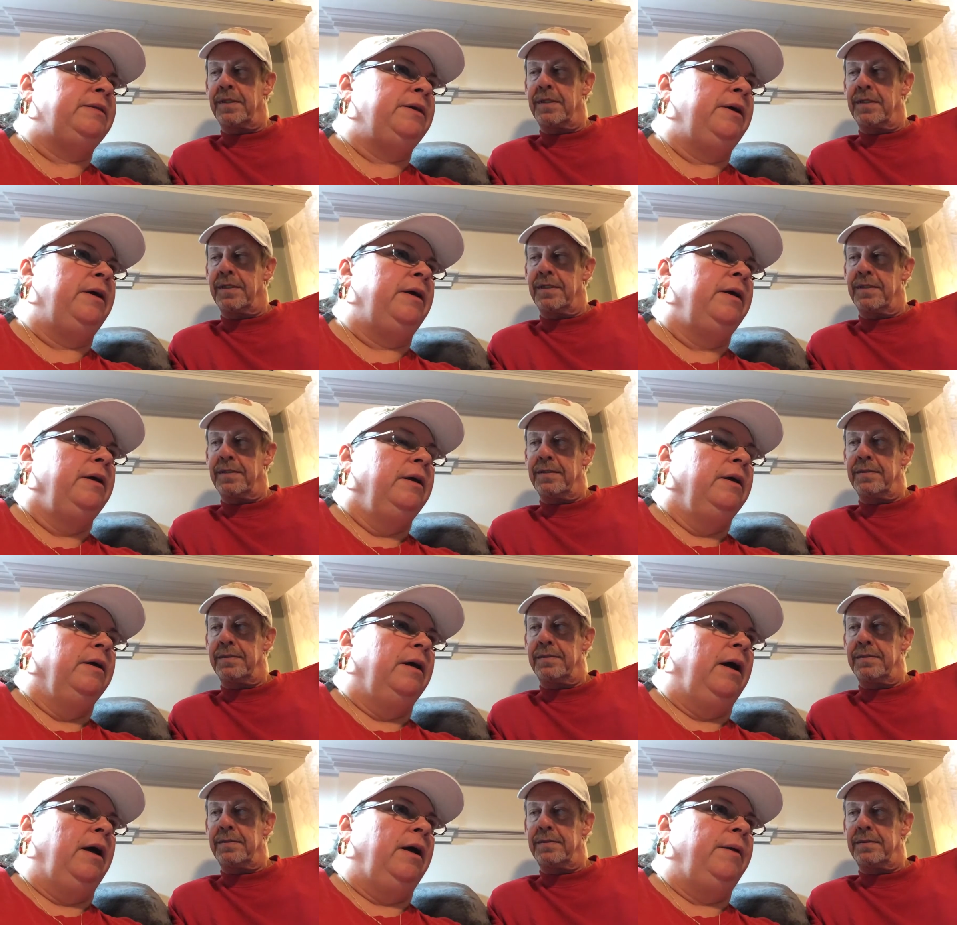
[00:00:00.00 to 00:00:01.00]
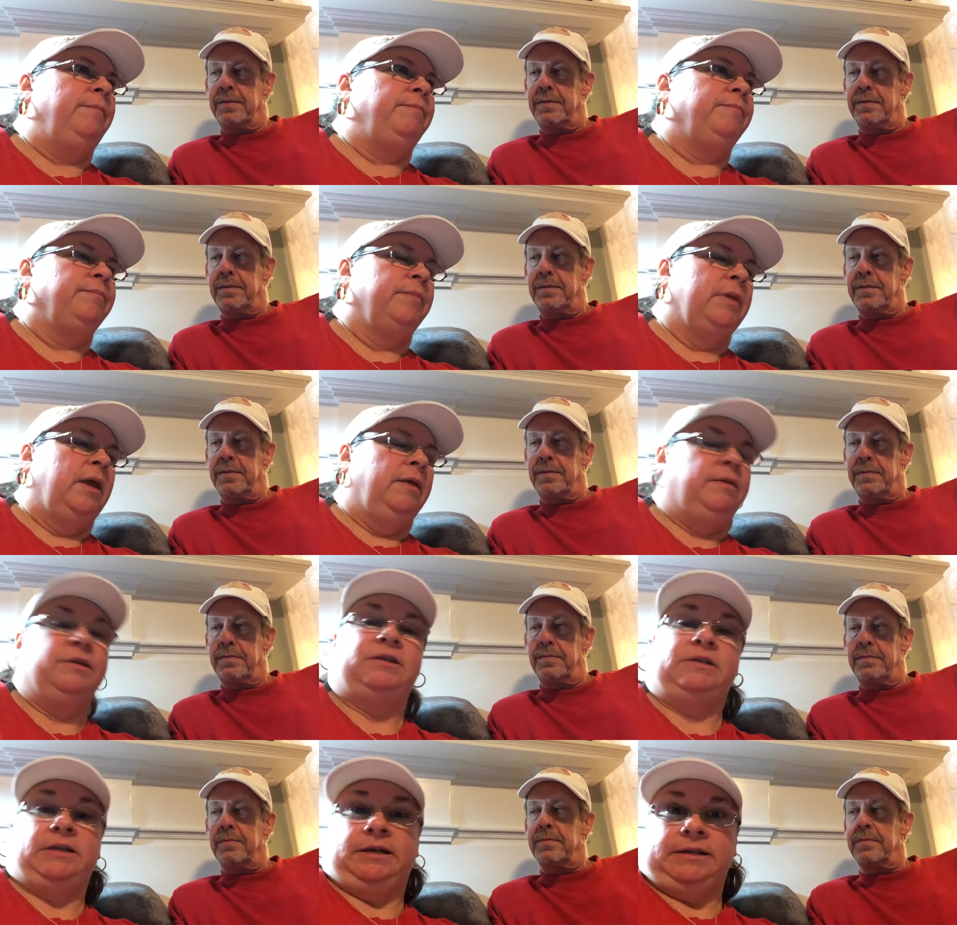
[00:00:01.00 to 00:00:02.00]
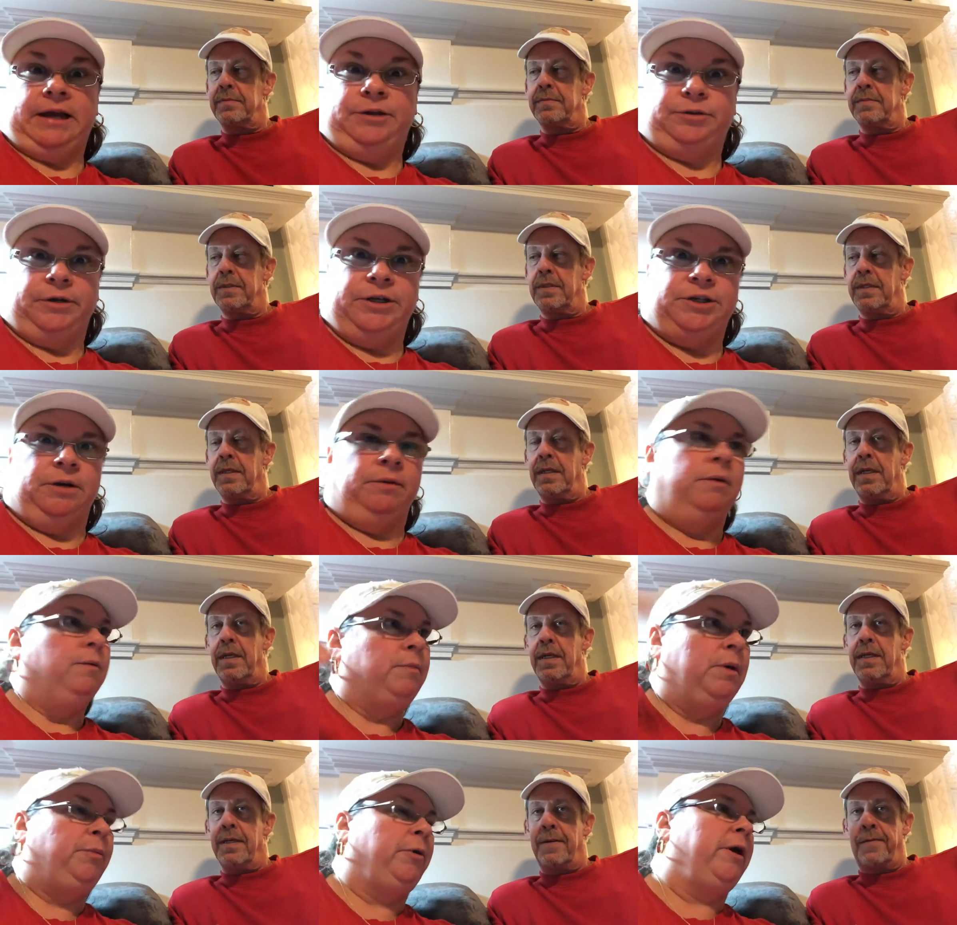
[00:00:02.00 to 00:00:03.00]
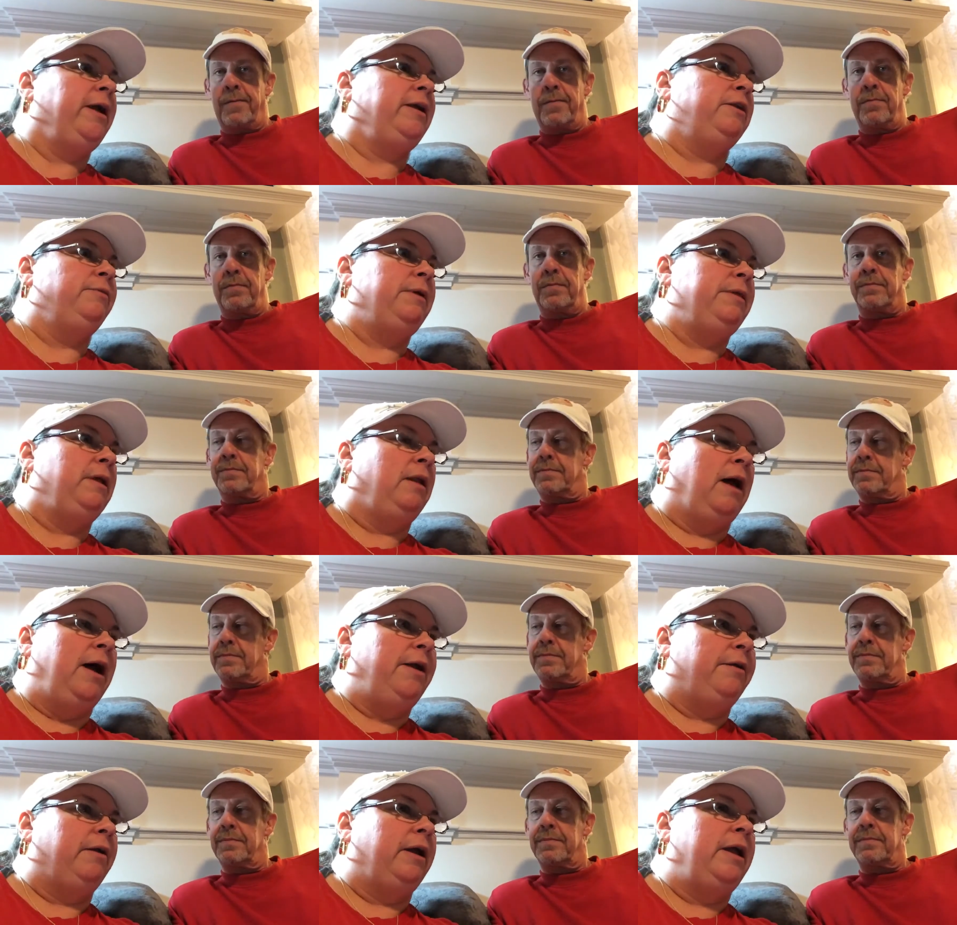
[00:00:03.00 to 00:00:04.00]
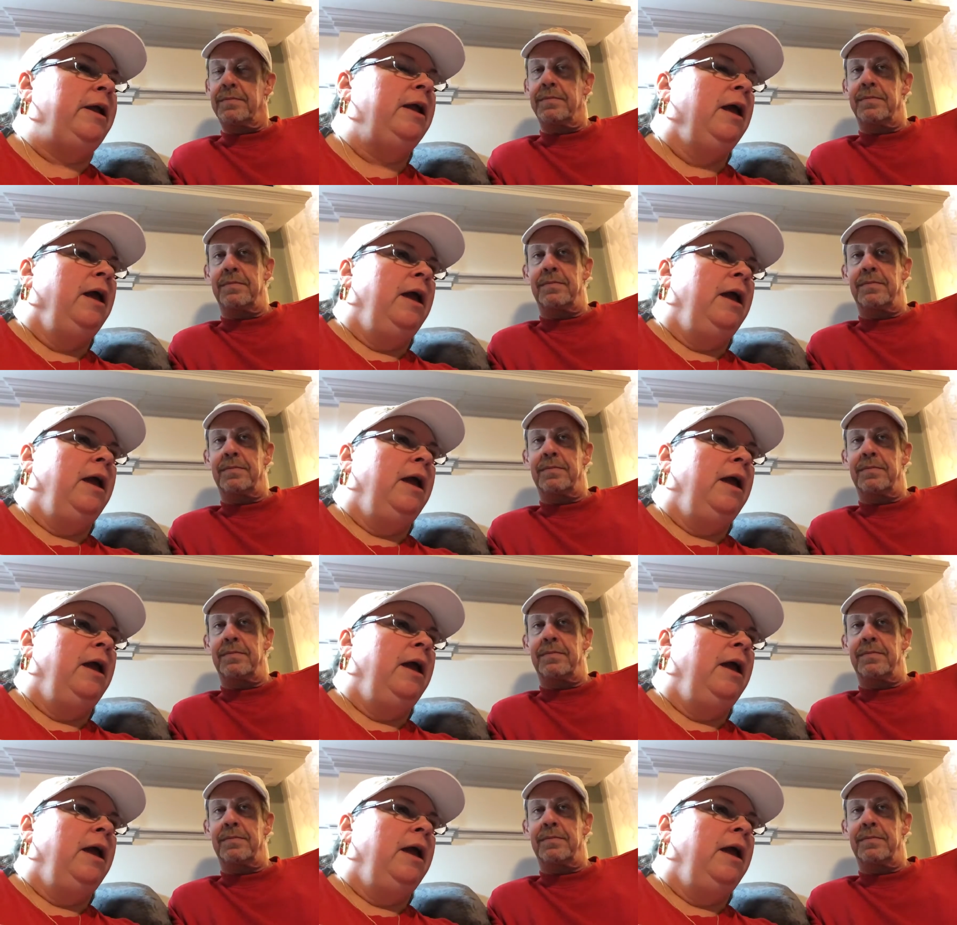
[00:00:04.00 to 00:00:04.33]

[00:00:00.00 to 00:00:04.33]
Speaker 1: to um, this is an exaggeration, but praying to win the lottery.